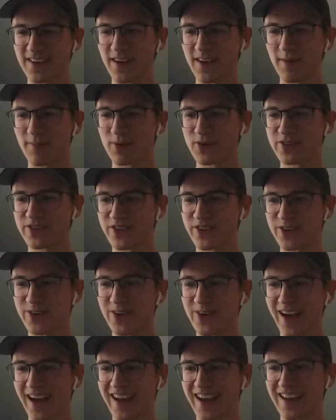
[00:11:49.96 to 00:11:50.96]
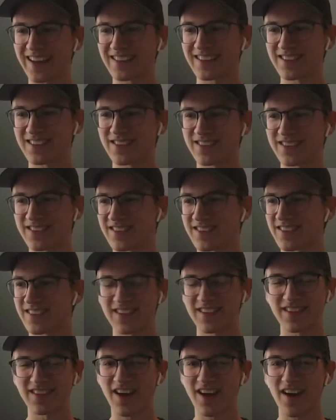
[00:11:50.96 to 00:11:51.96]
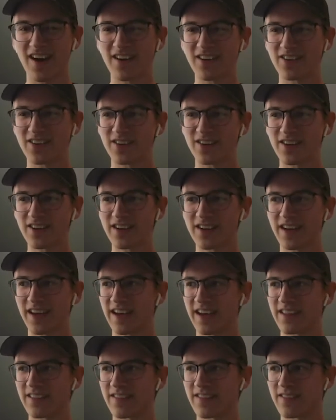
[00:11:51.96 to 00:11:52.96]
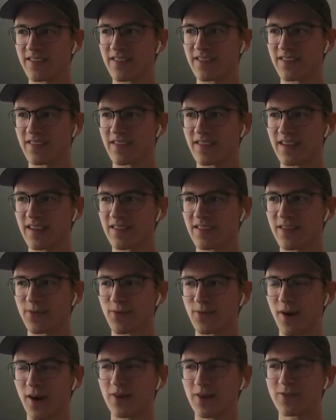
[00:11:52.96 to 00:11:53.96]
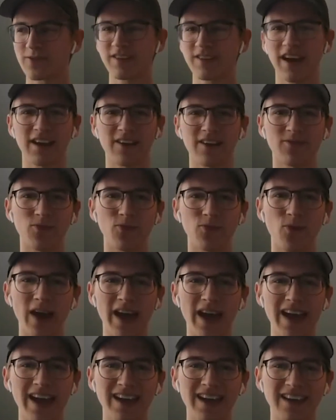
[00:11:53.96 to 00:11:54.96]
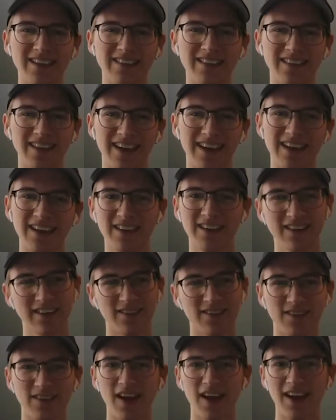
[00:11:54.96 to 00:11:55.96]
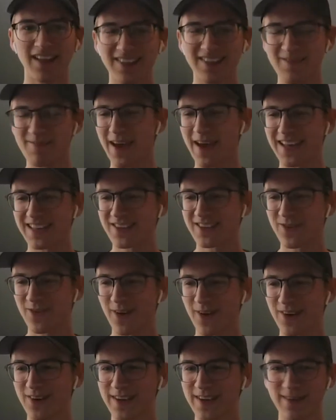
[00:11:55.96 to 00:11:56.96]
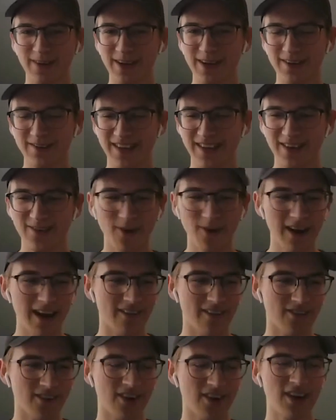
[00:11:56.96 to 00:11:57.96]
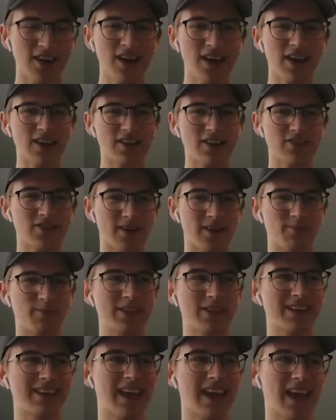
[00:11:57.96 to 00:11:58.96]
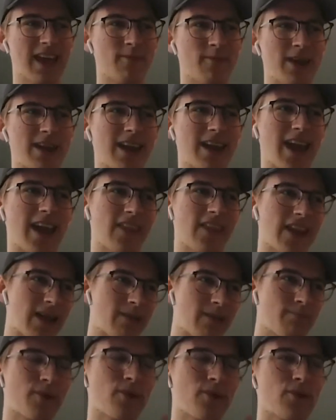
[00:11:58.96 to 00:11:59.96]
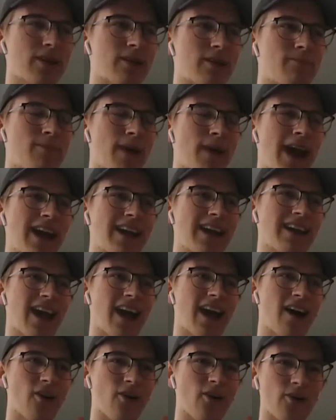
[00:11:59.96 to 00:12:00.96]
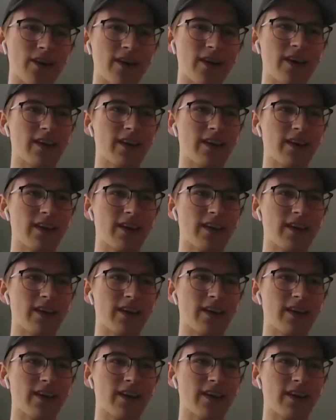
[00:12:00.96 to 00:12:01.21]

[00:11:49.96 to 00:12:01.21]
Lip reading: number 2 and it's just not good. And the rock was kind of wet and like not the best quality, but I was like, whatever. So I put the cam in and then I pull it back out